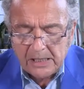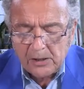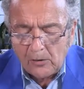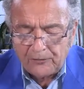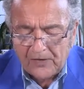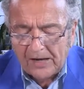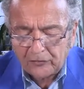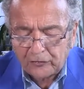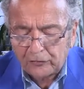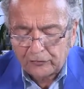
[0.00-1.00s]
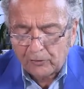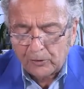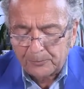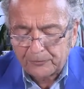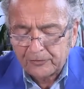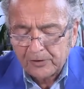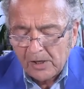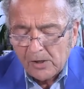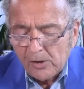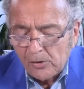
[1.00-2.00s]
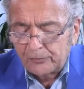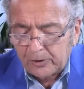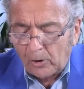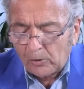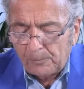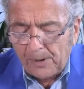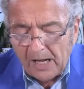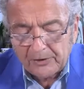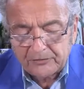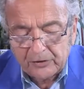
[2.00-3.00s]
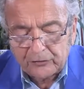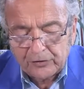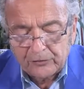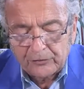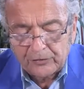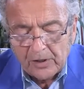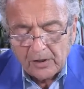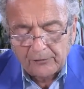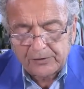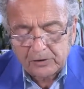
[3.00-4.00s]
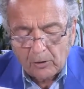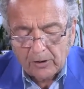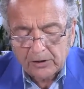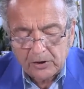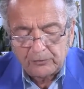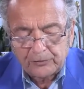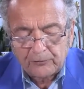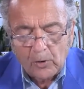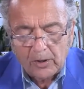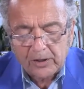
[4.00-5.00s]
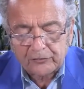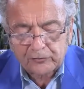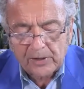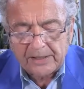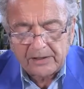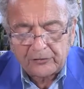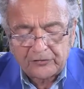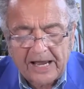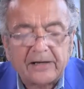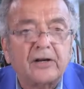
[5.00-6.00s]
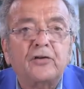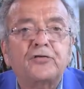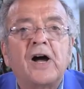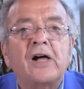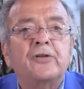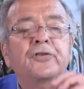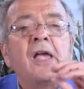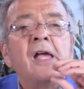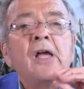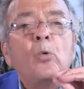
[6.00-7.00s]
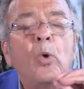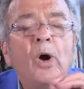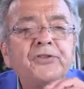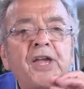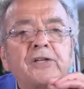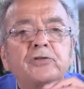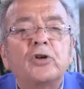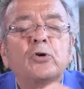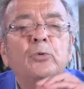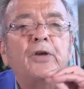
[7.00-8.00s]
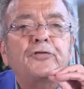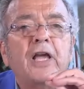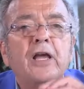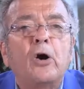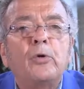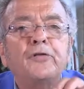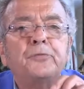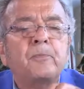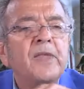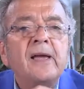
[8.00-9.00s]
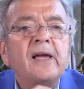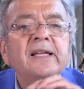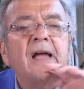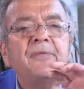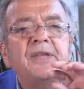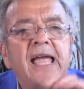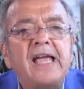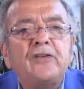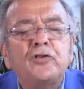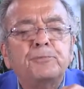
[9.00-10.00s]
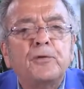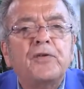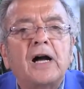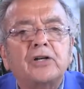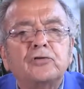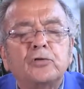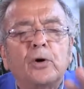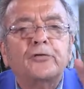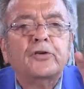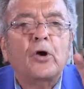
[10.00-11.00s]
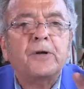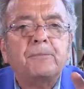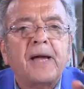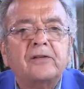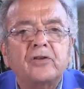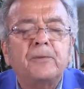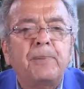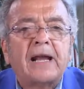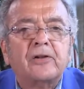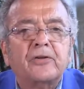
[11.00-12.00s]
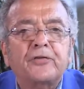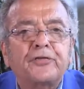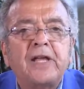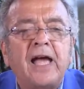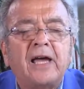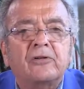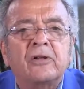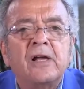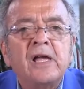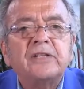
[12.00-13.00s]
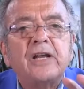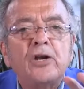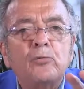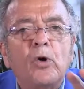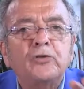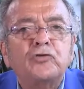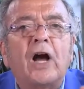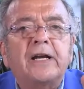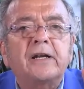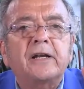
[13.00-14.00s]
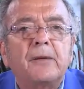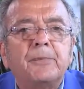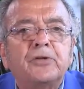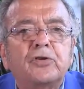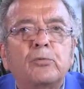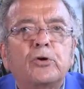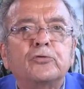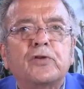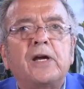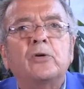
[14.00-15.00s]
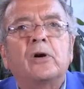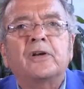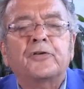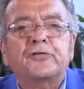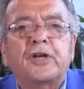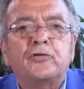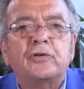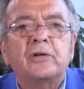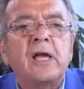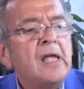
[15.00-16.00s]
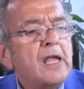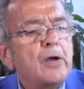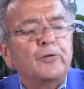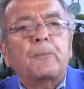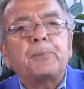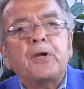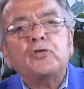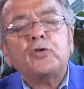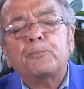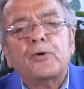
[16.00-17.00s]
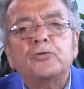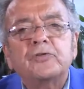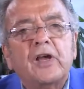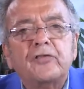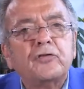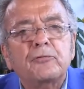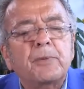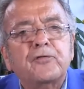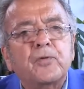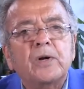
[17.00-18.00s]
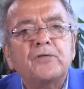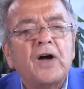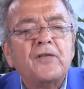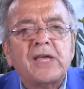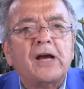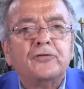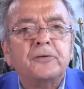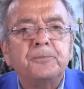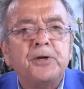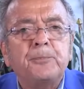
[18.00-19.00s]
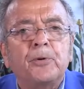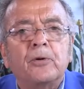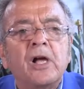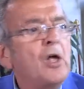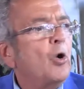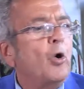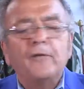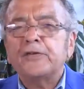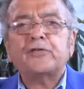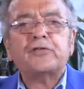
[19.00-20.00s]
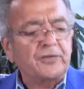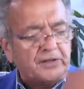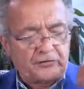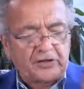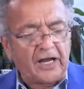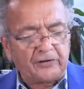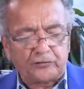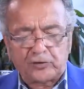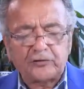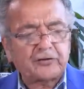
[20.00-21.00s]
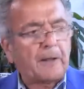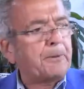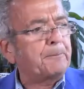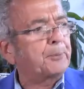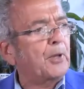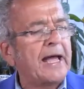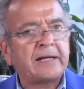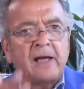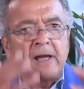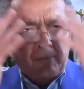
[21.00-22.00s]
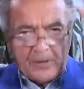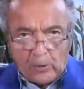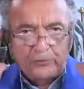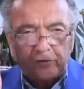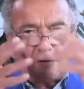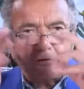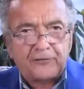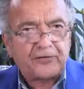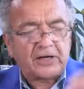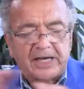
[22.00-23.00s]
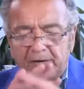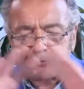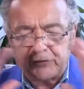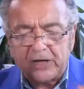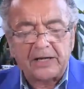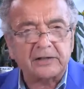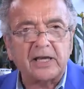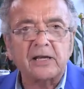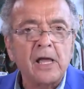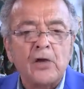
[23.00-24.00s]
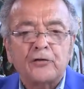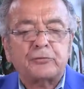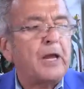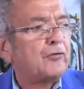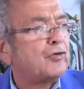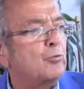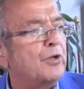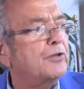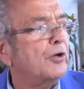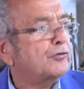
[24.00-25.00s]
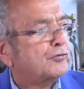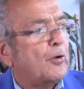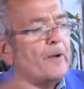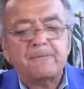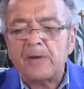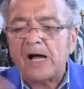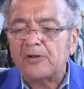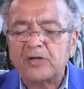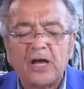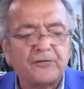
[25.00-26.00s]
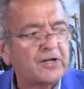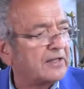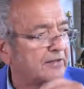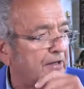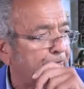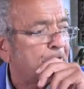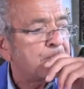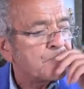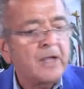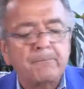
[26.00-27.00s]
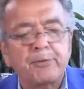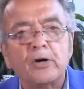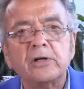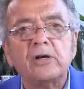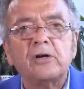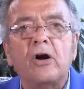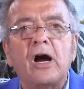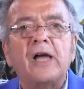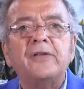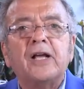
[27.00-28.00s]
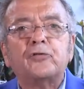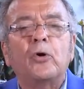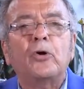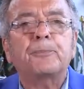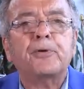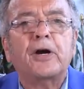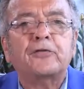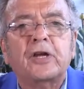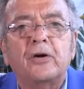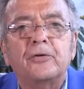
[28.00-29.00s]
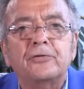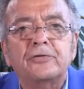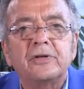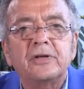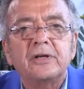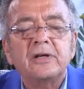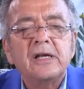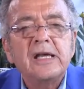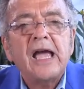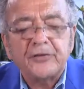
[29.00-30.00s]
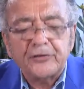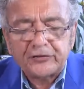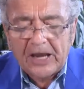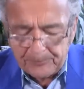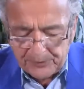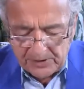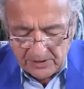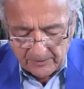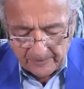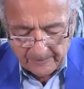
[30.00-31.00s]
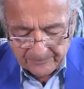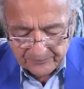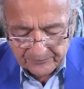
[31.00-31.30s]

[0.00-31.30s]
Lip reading: neo-fascist groups whose local politicians are accused of orchestrating Saturday's violence. What they do is they always, again, the agents provocateurs, going back to the Battle of Seattle. They didn't want China to come into the World Trade Organization. It was a peaceful protest of about 45,000 people. All of a sudden, these guys dressed up in black, hoods over their face, can't see anything, smashing windows, throwing Molotov cocktails, burning a car, and that's where all the press goes. And the same thing here.